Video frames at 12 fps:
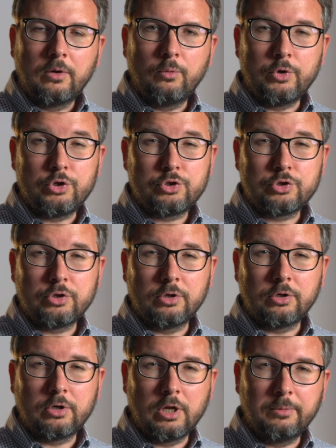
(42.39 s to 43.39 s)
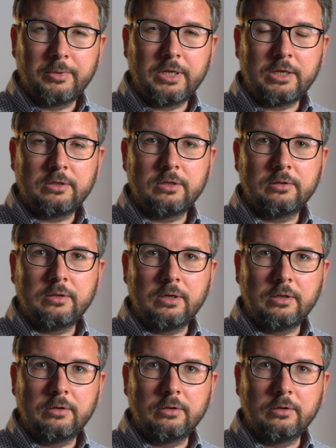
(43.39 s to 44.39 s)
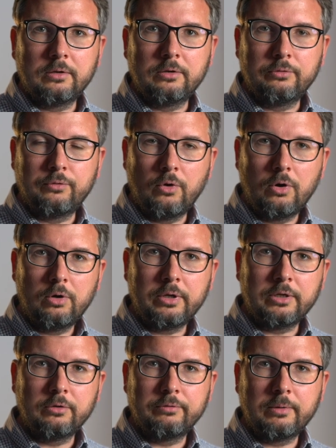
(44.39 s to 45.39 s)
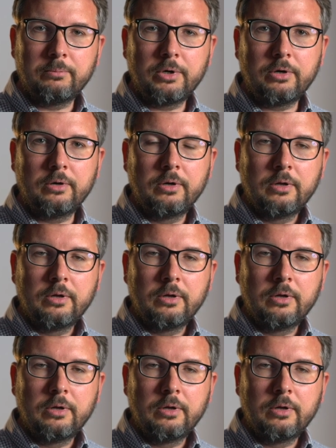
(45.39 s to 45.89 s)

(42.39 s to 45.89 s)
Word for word: which uh, culminated in uh, the fall in November